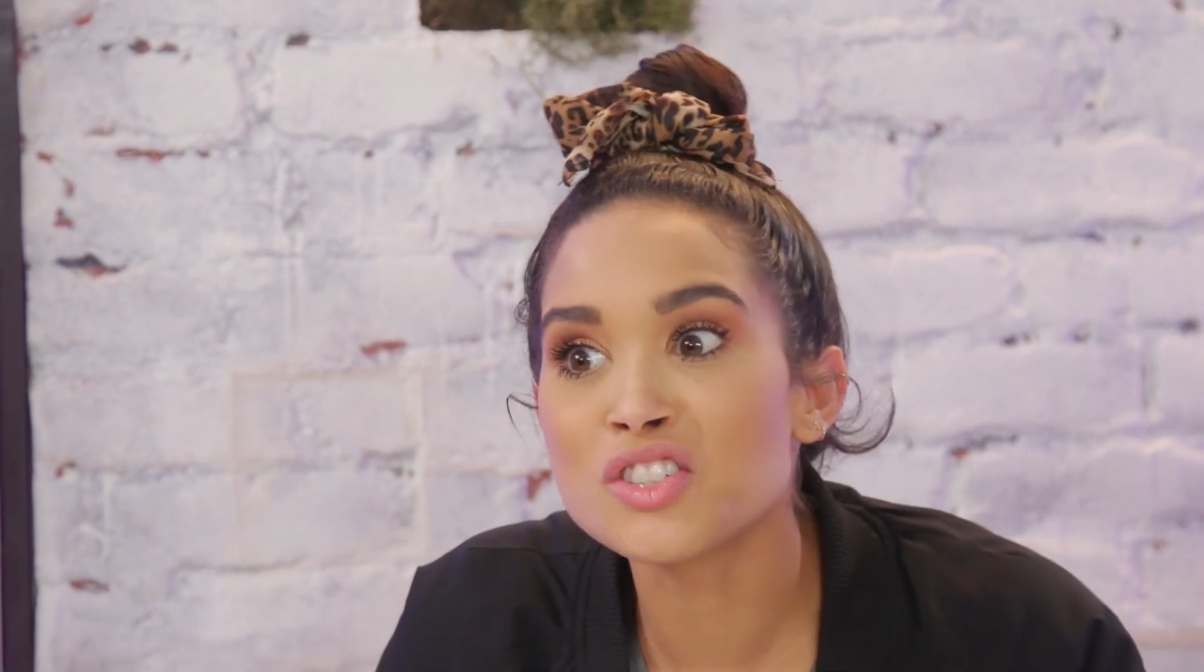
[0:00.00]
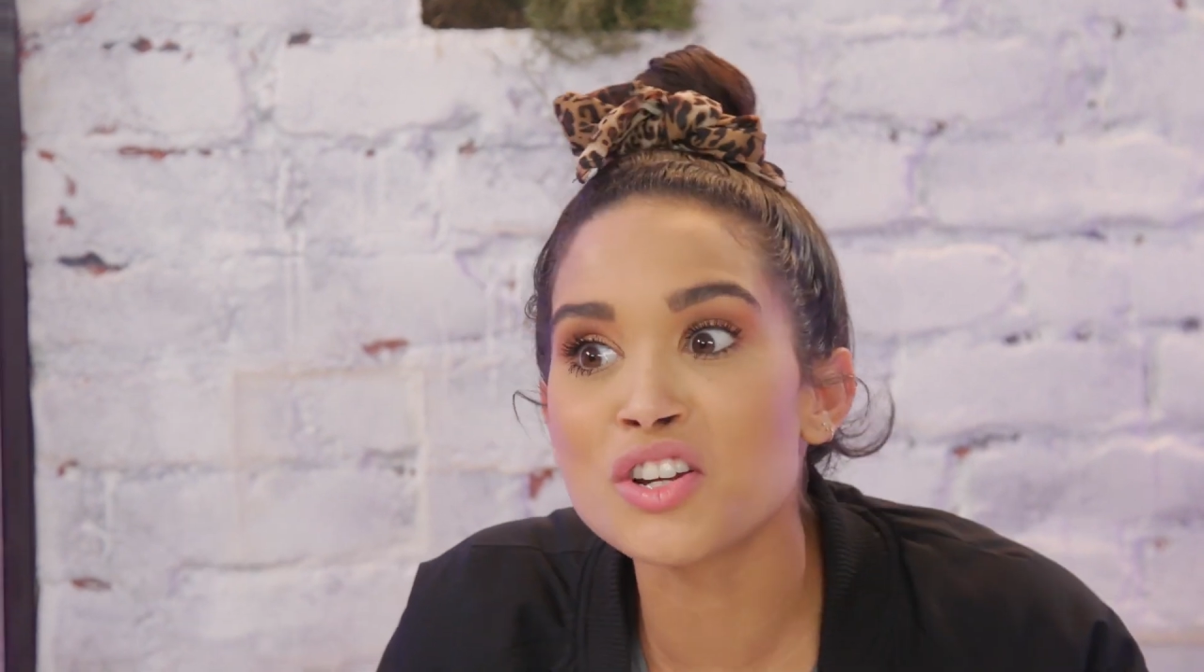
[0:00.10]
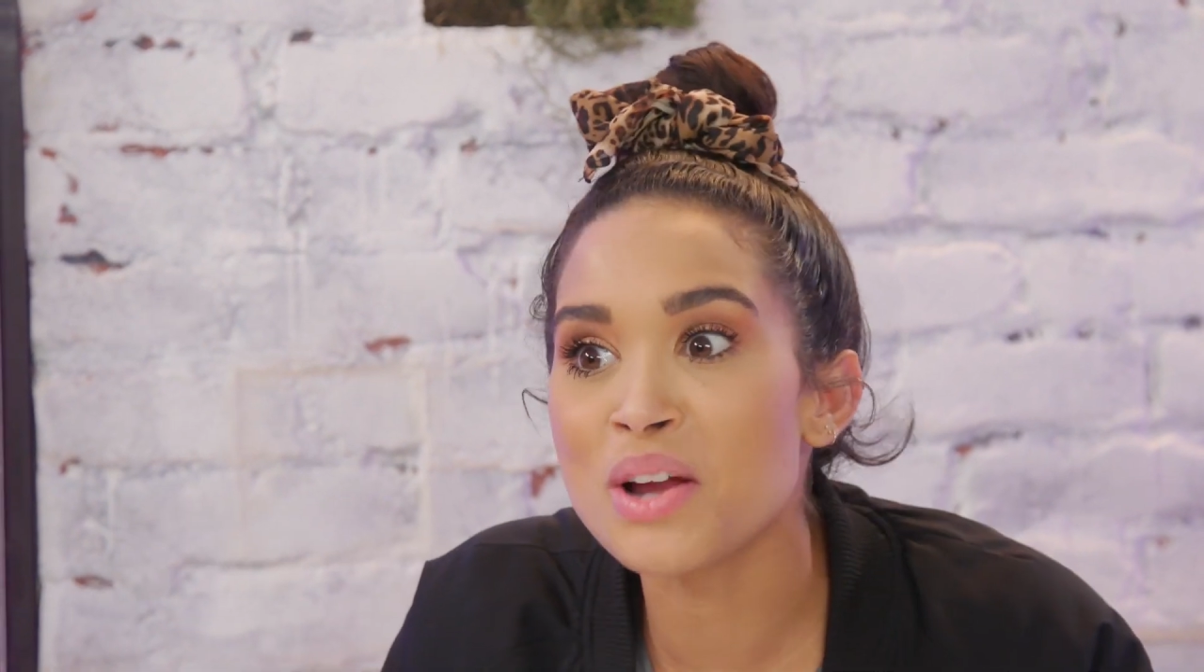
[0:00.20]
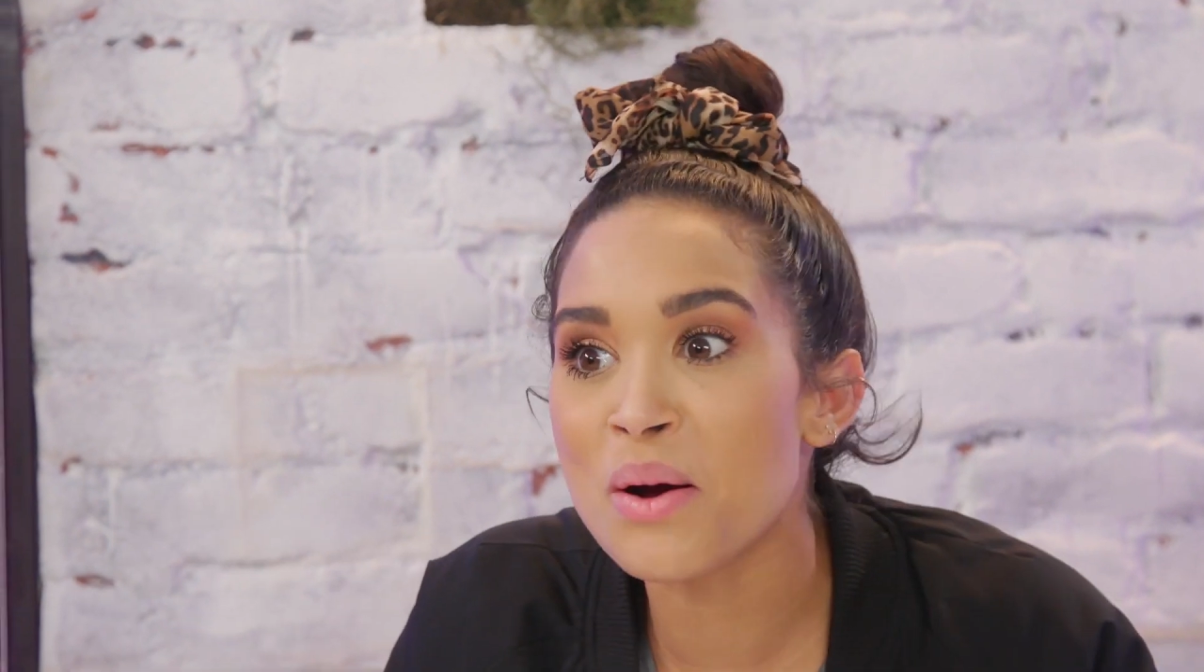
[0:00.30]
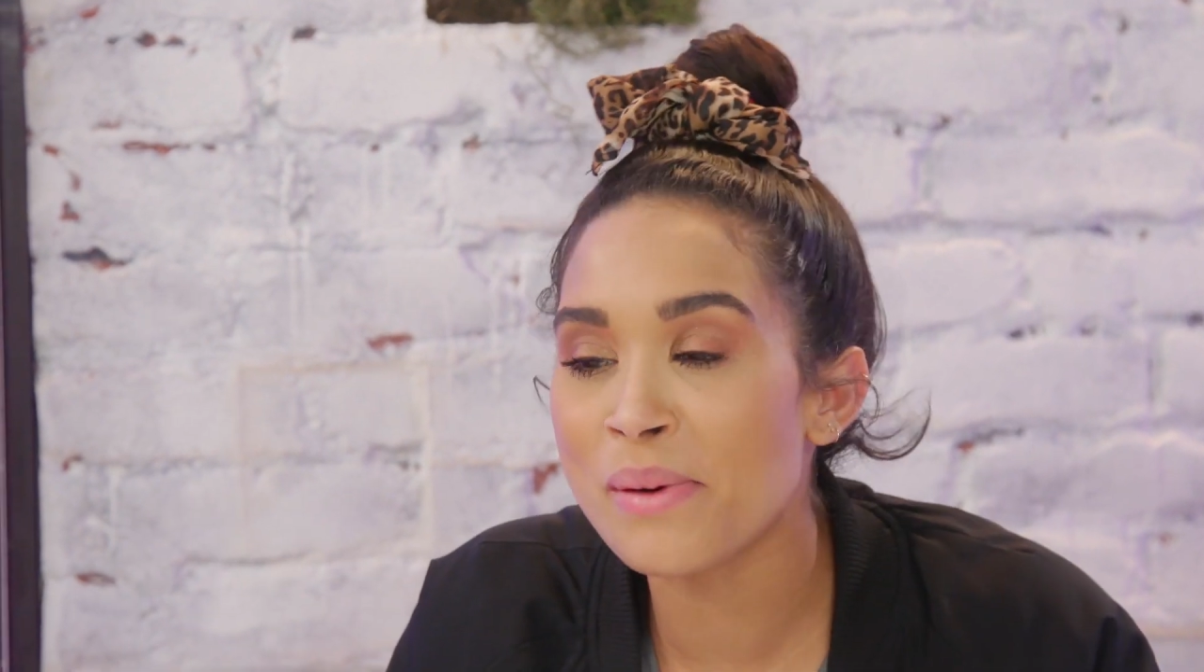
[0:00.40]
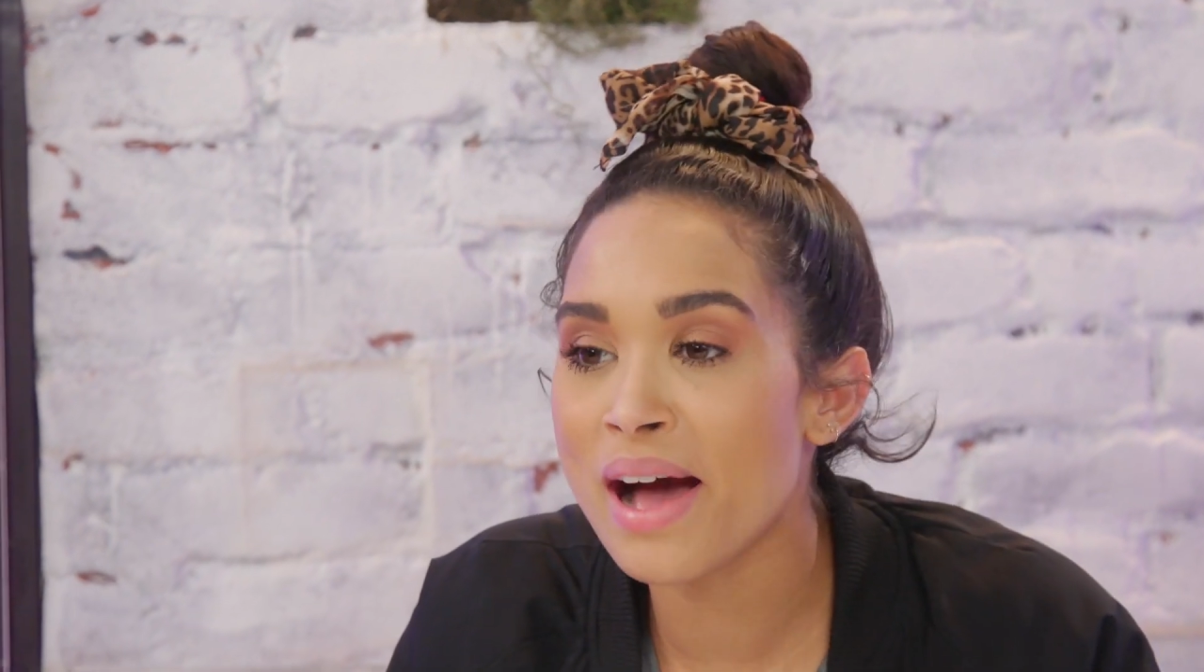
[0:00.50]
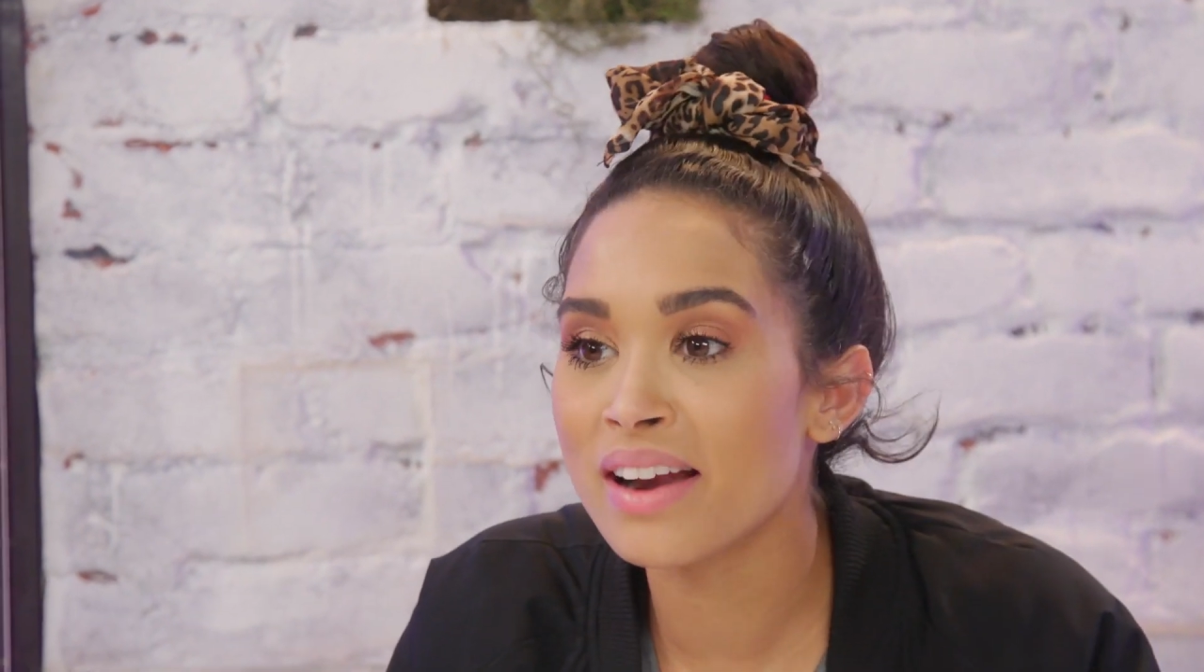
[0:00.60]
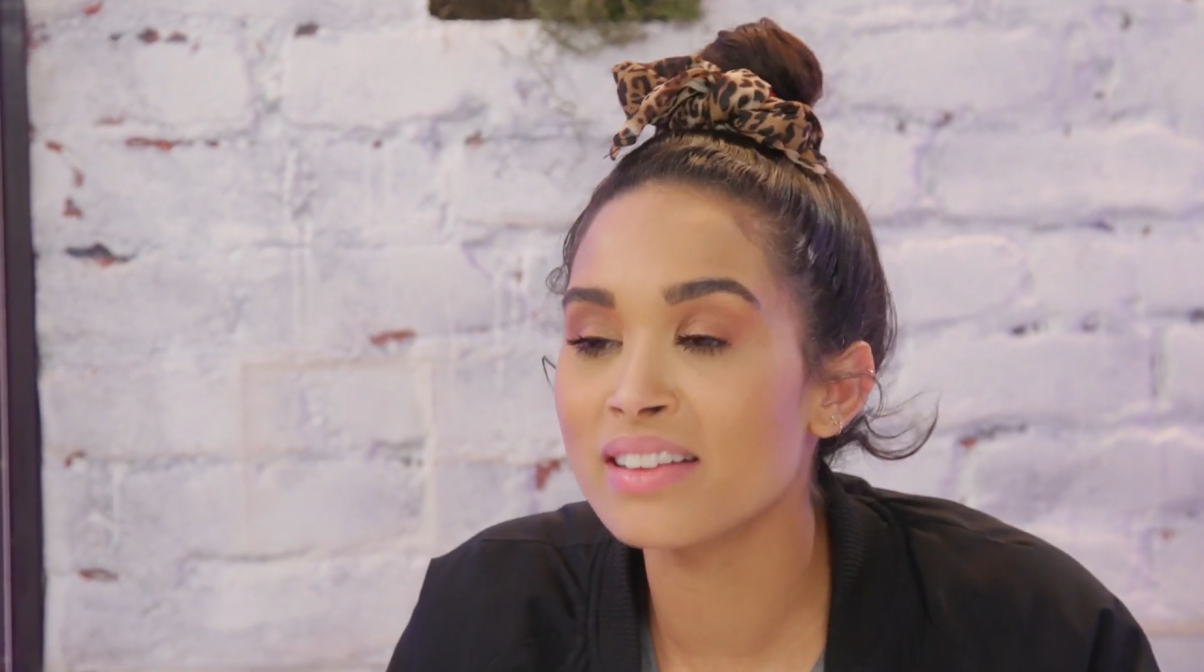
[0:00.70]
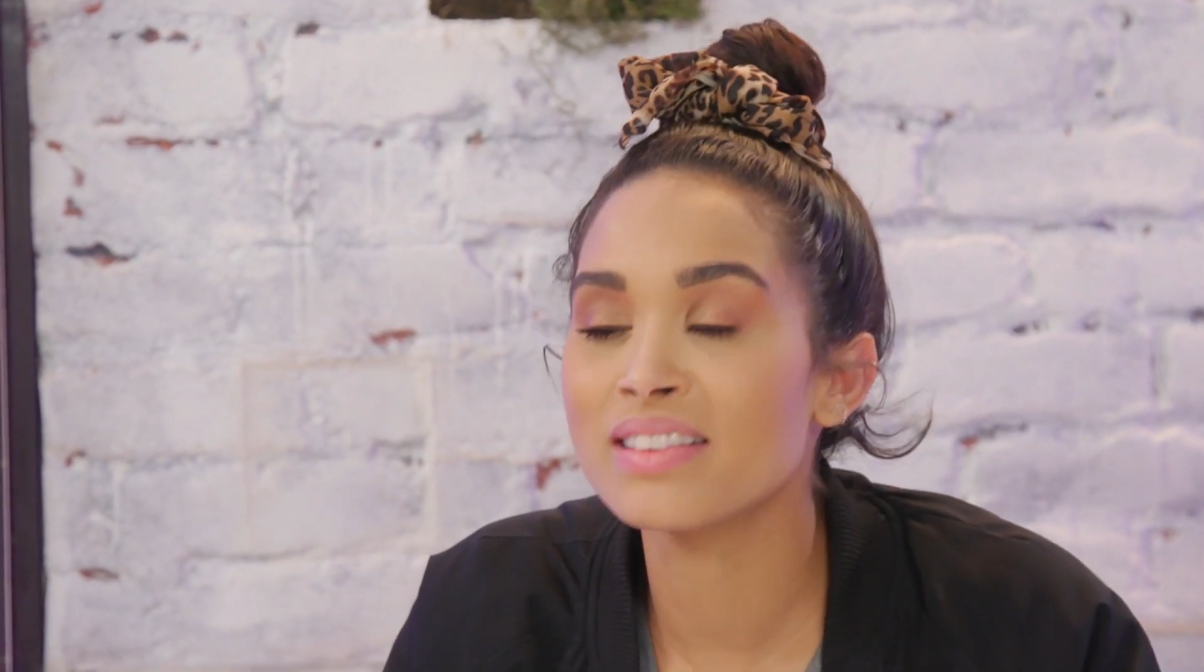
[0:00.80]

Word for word: should know about it,